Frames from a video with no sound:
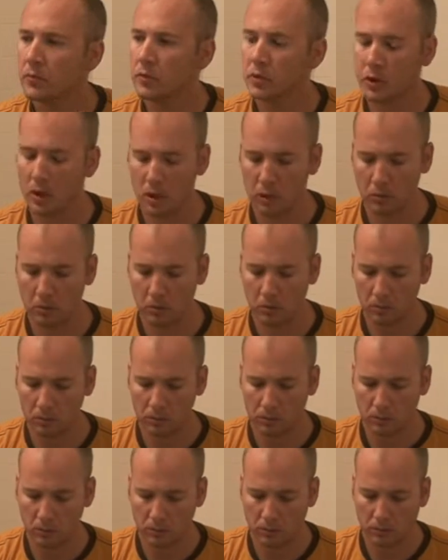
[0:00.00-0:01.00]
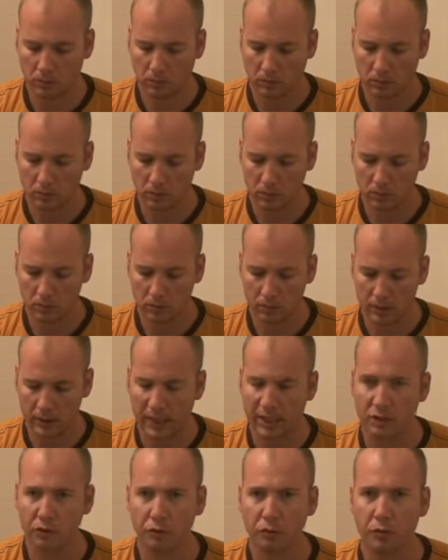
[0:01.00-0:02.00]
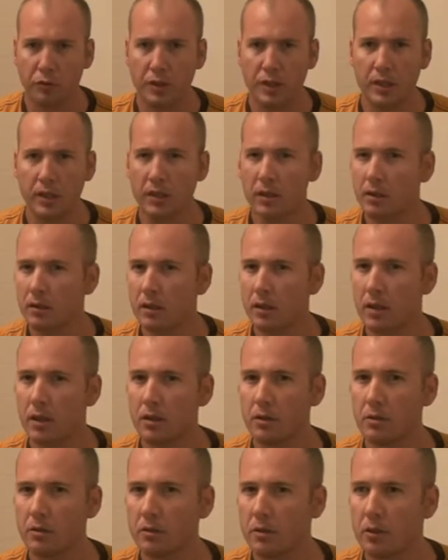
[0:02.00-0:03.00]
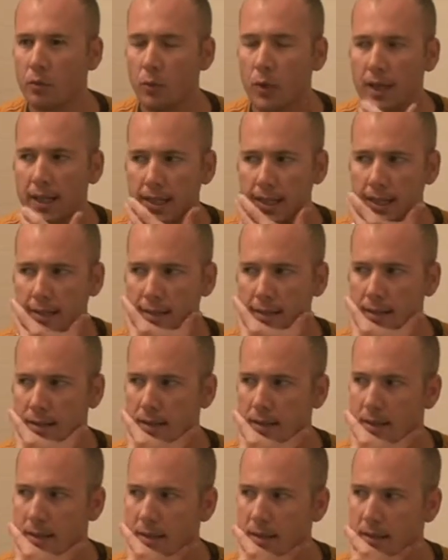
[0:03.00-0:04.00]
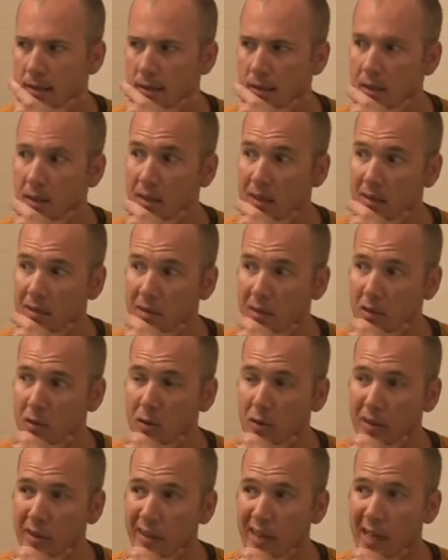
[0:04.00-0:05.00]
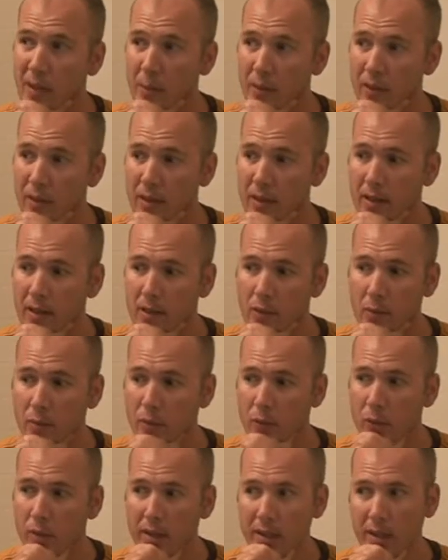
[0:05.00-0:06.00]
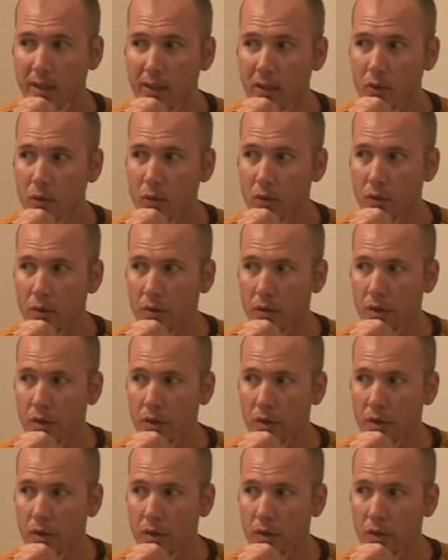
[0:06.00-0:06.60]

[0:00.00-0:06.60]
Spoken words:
So less fruity. The other wine kits, including the Cabernet, which I didn't oak.